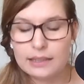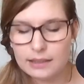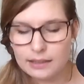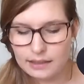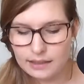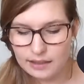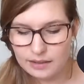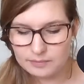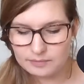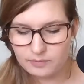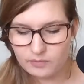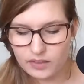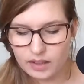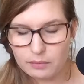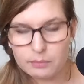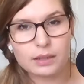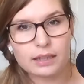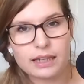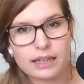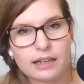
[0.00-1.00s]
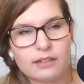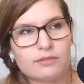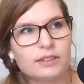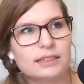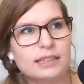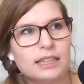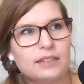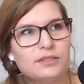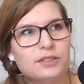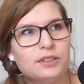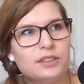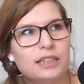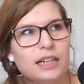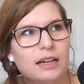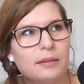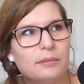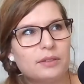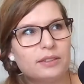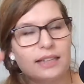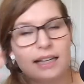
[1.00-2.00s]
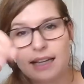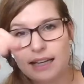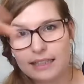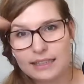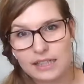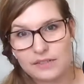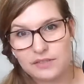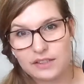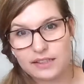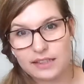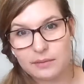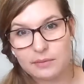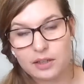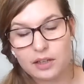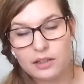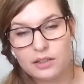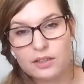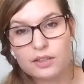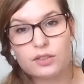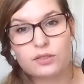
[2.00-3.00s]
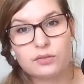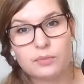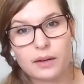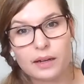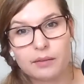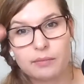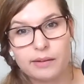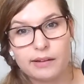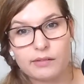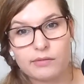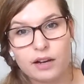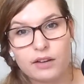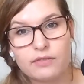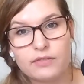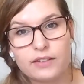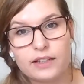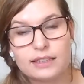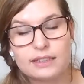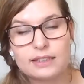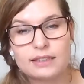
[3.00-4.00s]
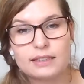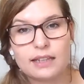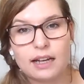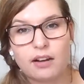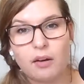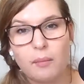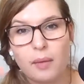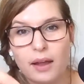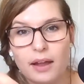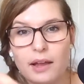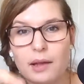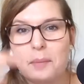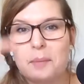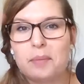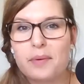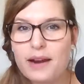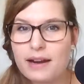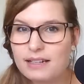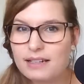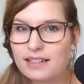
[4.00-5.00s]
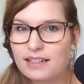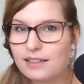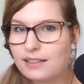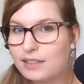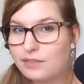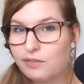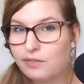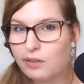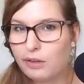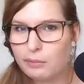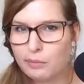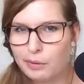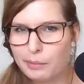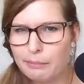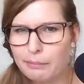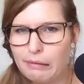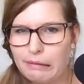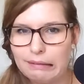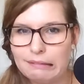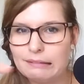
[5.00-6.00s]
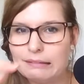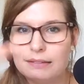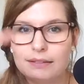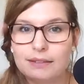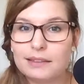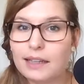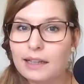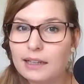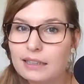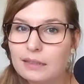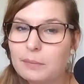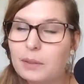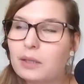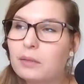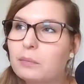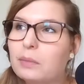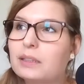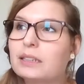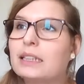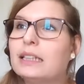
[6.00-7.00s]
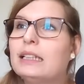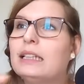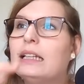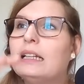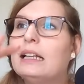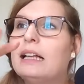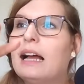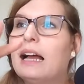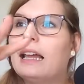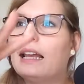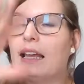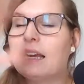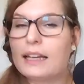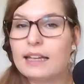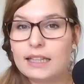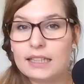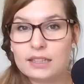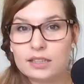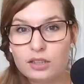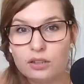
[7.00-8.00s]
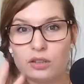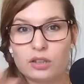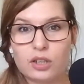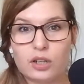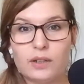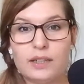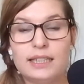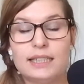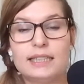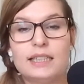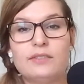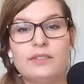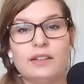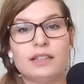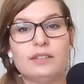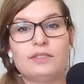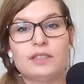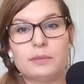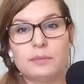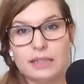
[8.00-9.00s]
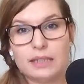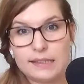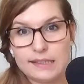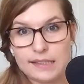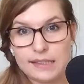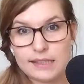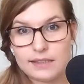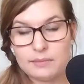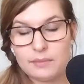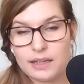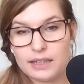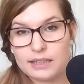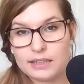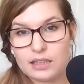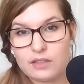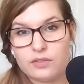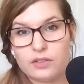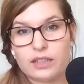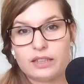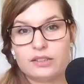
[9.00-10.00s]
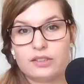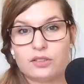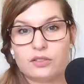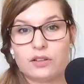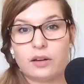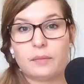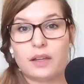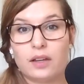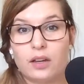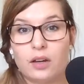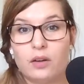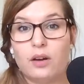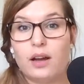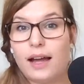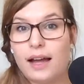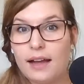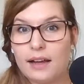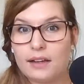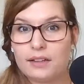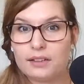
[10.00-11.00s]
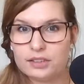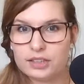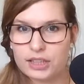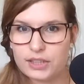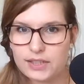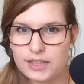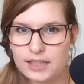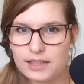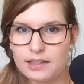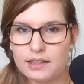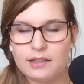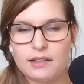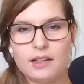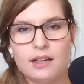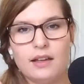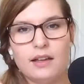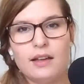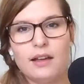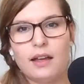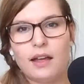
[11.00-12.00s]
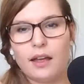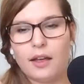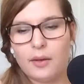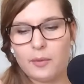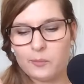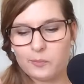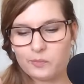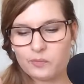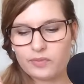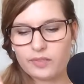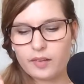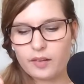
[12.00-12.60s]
But Canva saves you time because I like to have the same colors to my graphics, kind of my brand colors, even though I'm not a brand expert, but I like it to look cohesive. And if somebody sees my stuff on Instagram, they go, Jessica. And